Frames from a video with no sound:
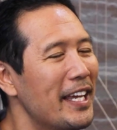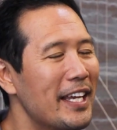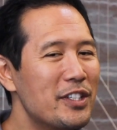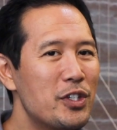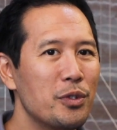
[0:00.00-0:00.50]

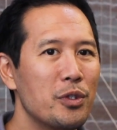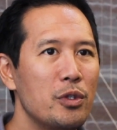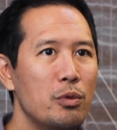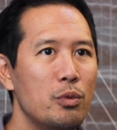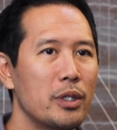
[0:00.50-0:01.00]
And so
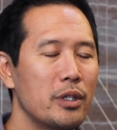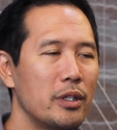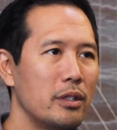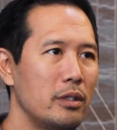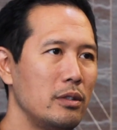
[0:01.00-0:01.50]
you
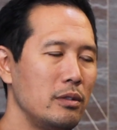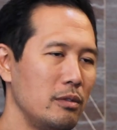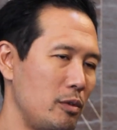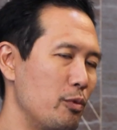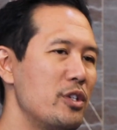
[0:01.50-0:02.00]
were
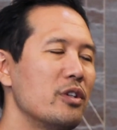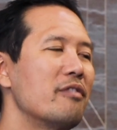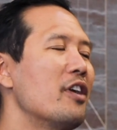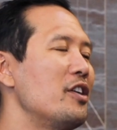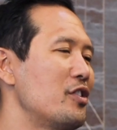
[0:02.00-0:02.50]
originally
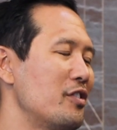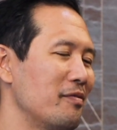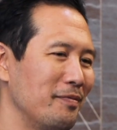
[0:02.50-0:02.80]
French.